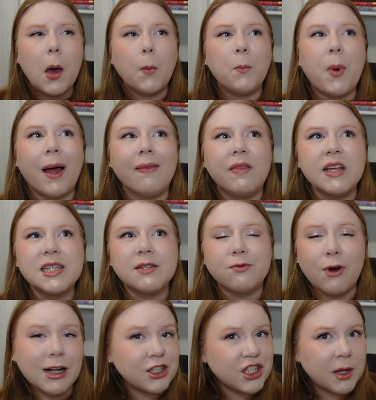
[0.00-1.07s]
But this
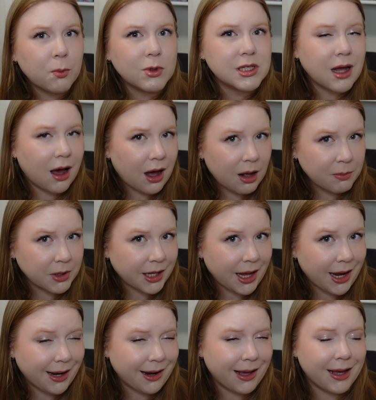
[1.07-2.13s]
friendship was
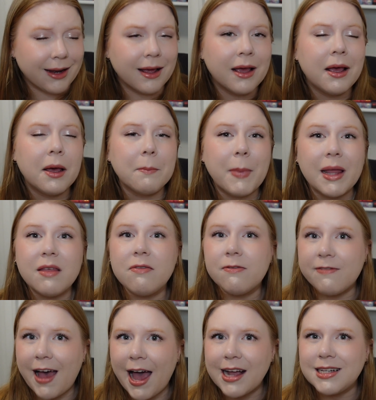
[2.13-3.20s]
complicated by the
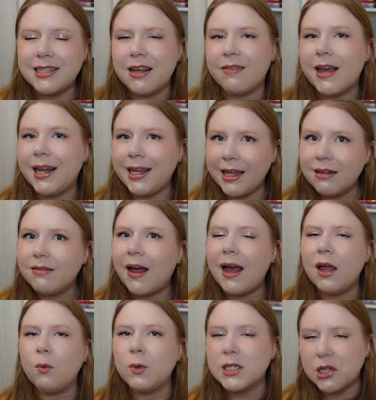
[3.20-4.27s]
fact that
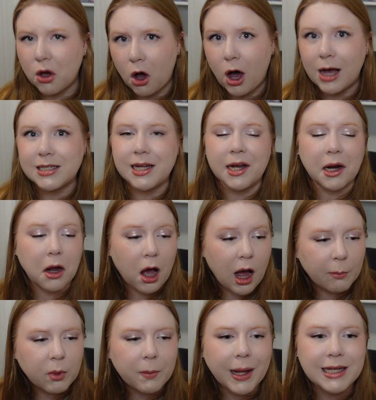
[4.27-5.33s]
Eli was caught in a
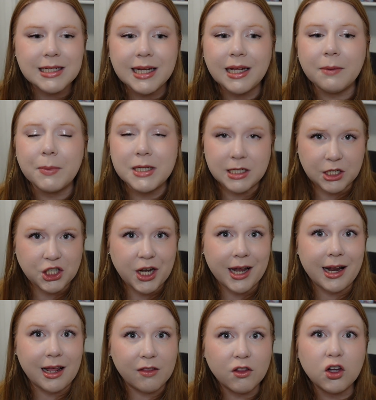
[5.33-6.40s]
compromising
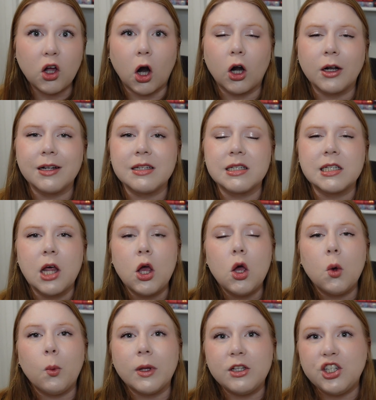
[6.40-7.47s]
position in the gardens
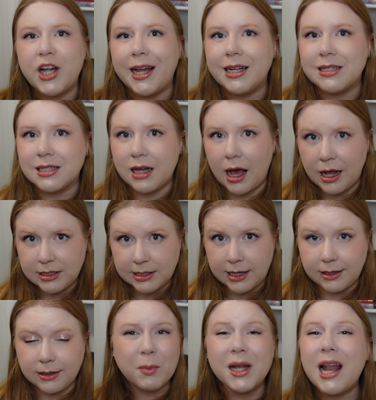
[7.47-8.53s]
with Jane's
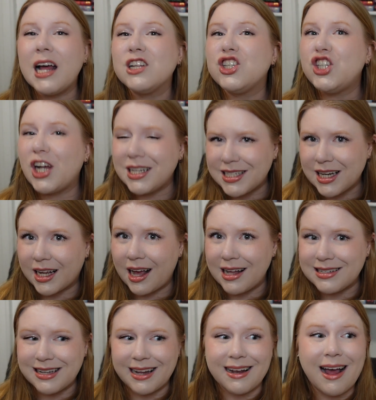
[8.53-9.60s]
cousin, but not just a
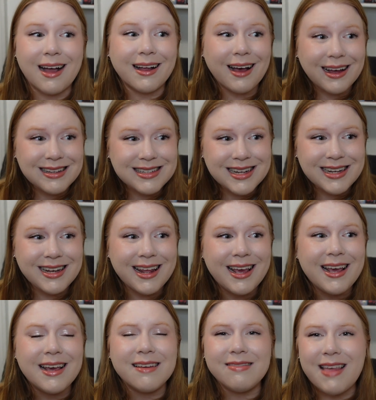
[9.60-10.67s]
cousin, a cousin
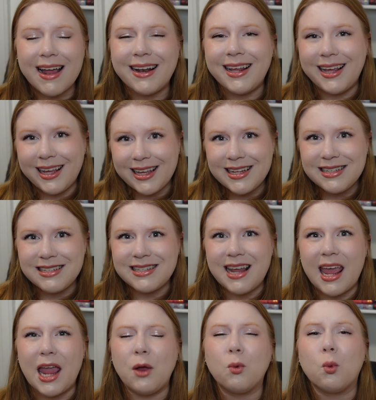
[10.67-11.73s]
that is
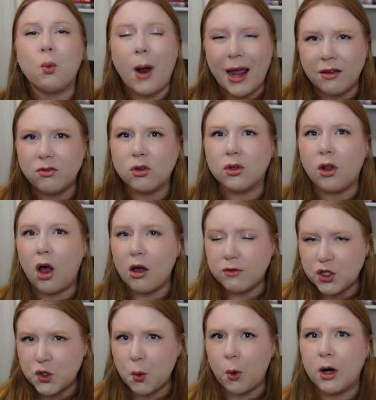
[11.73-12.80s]
a rival of
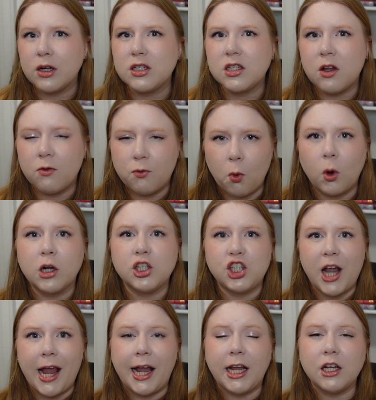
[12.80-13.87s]
sorts for
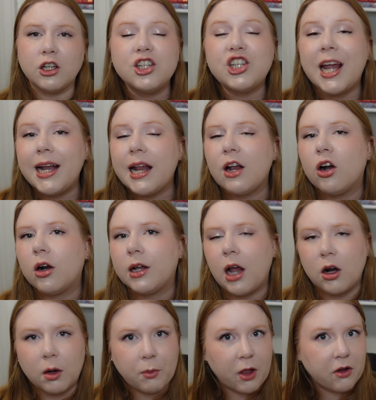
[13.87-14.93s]
Jane. Jane and her
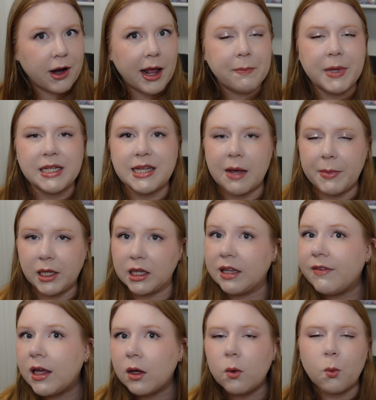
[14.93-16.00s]
younger brother brother Edmund had been
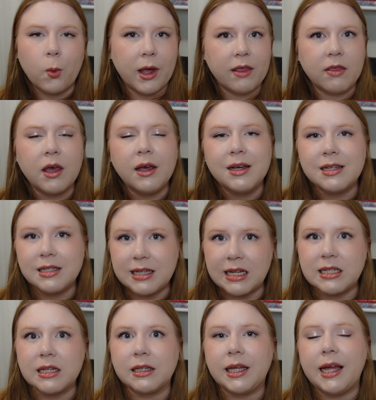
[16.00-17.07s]
living with
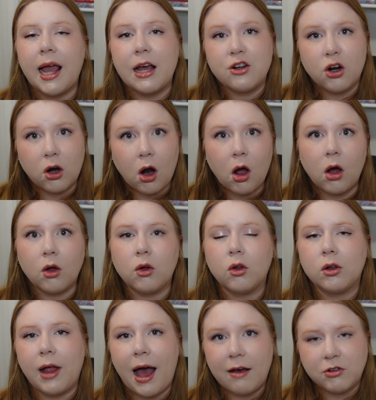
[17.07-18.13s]
Cecily and her
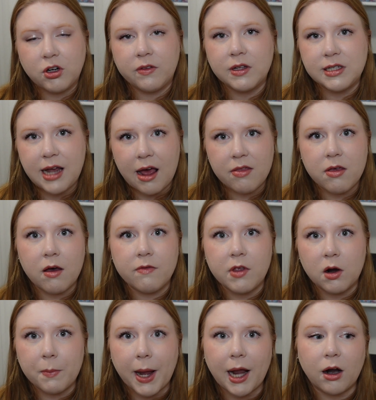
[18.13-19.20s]
uncle after the death of
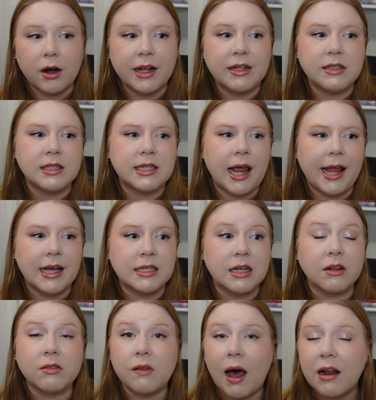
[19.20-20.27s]
their parents, and
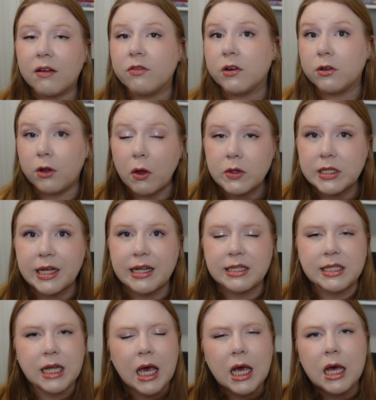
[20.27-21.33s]
a lot of the
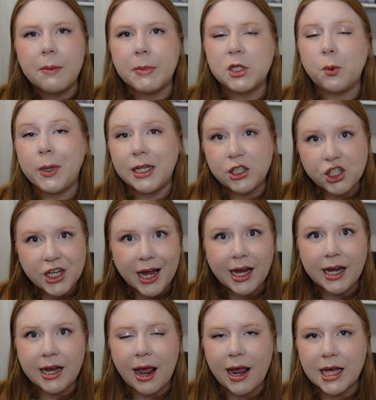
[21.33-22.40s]
closeness between
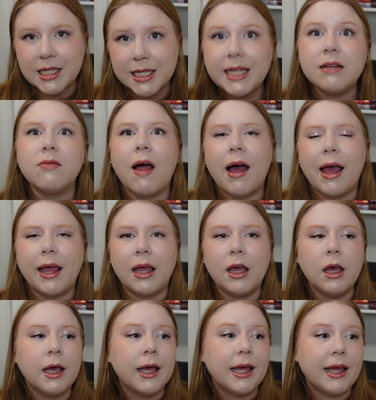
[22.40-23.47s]
Jane and Eli
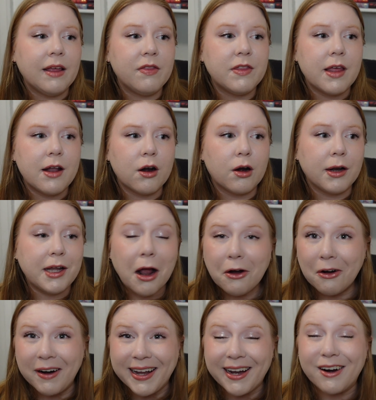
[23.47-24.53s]
in their
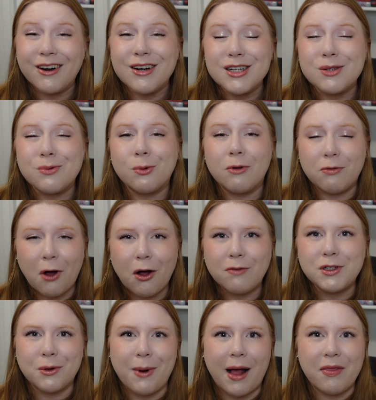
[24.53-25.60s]
younger years
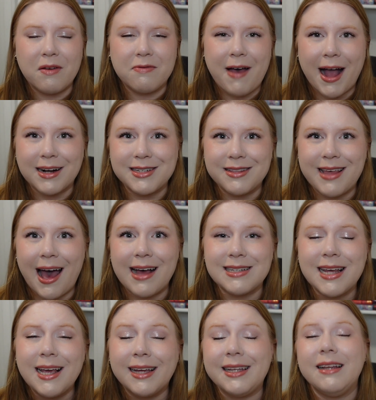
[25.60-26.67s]
revolved around the fact that
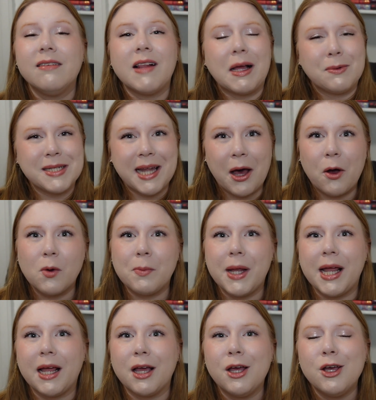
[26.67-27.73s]
Eli was
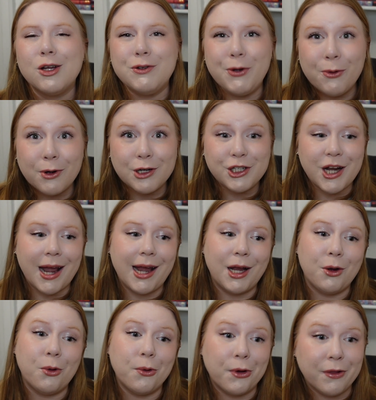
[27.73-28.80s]
helping tutor Jane,
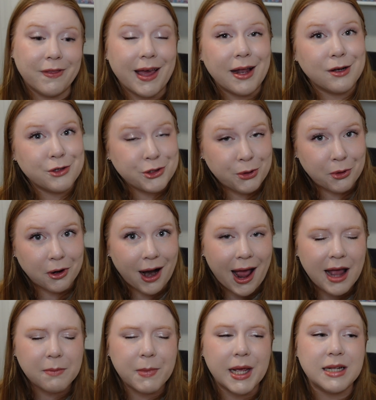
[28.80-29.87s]
who could then tutor
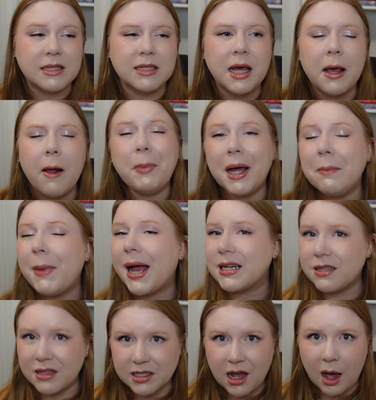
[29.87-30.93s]
Edmund. But back
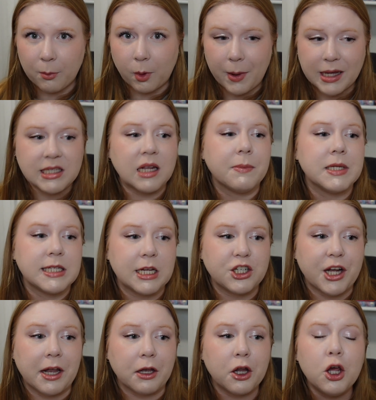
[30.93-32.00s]
to this compromising
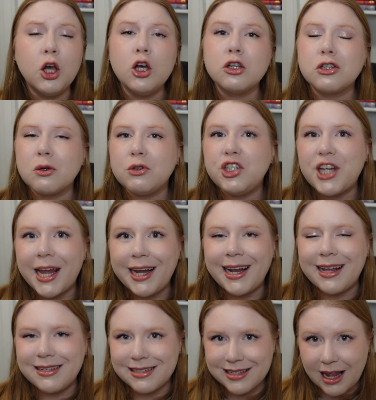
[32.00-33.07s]
position. So Jane
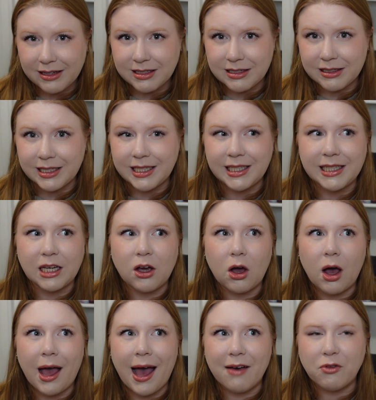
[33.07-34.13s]
and Cecily
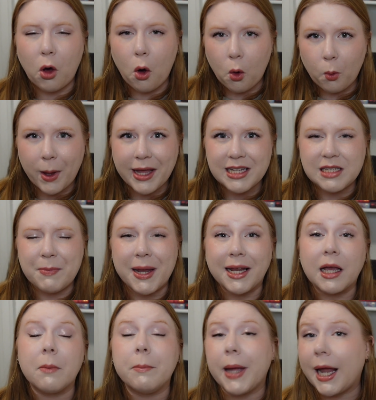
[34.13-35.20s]
have always been
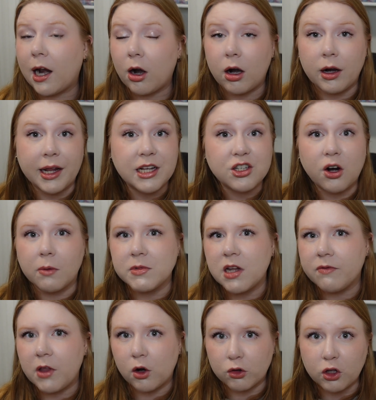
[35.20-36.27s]
compared in terms
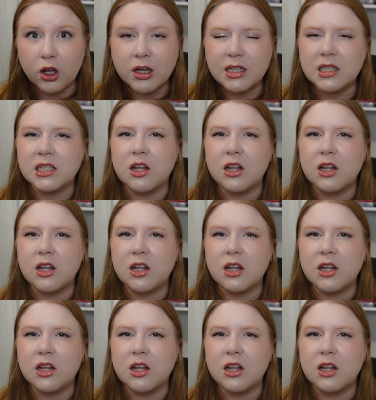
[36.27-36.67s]
of their looks.